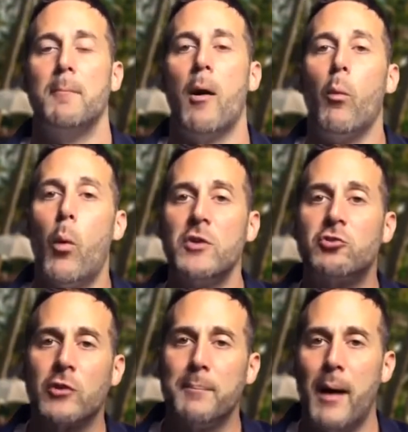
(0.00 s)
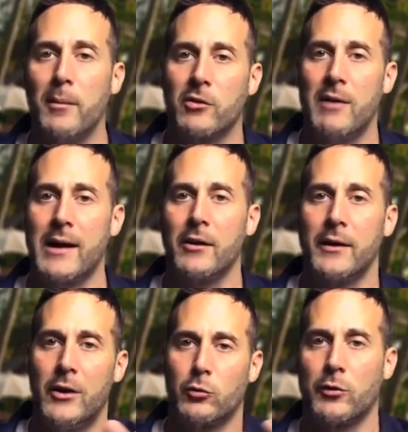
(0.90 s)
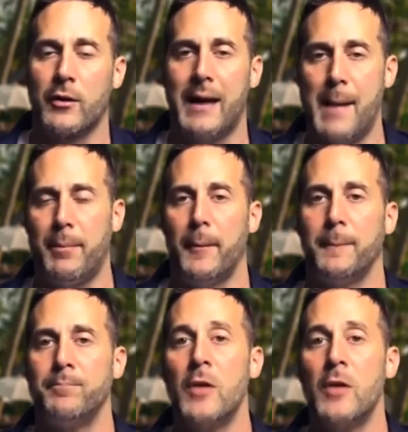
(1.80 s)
But once you're in public record, here's what's going to happen.